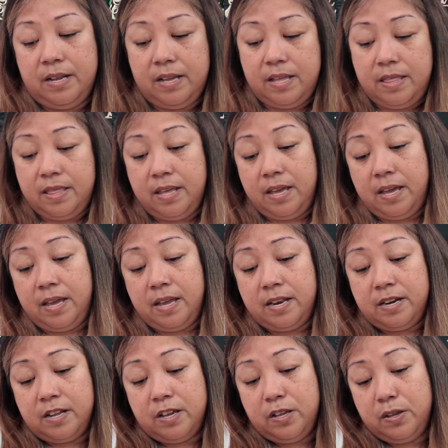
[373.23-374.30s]
And
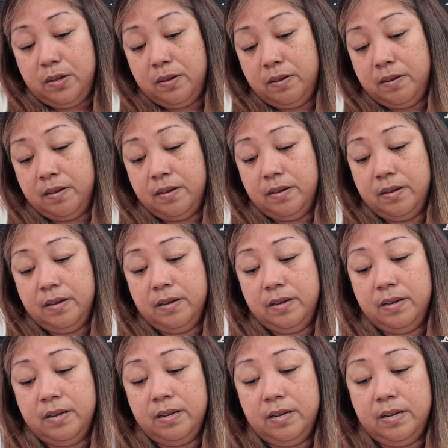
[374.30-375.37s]
then
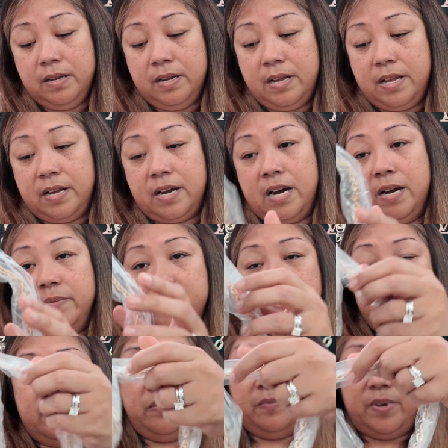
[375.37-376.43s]
it
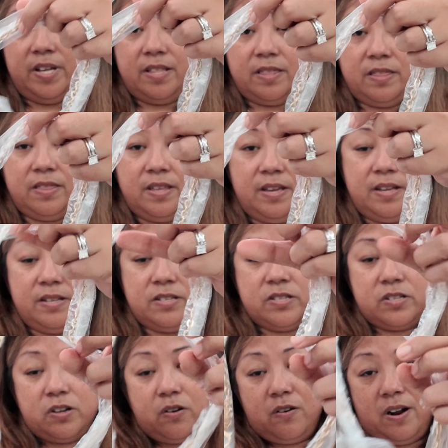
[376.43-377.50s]
comes with
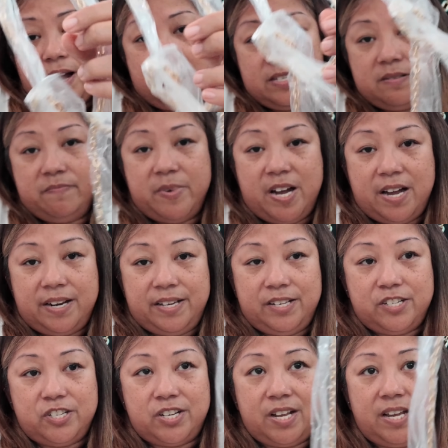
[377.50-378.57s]
this crossbody
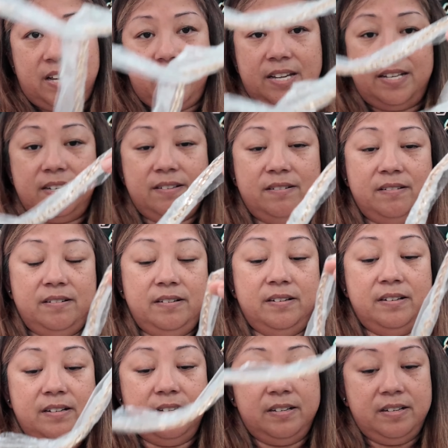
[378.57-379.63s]
chain.
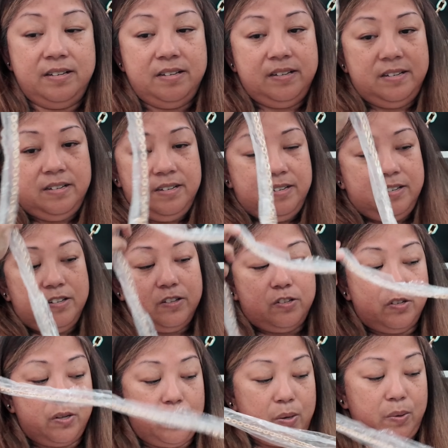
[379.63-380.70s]

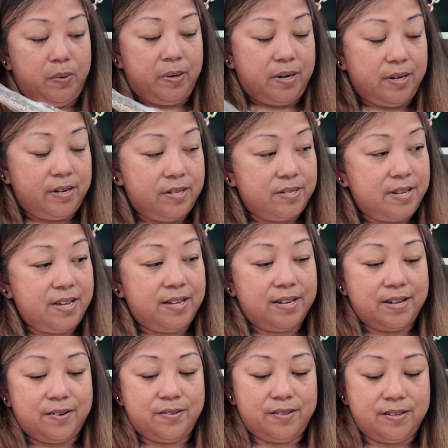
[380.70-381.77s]
So I'm going to take it
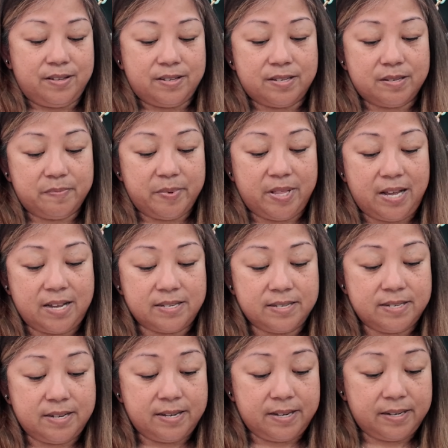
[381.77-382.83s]
out of this
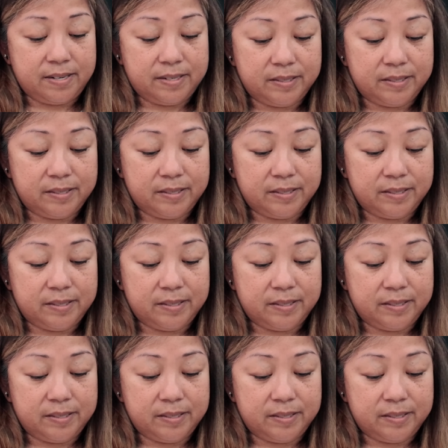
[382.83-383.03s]
plastic.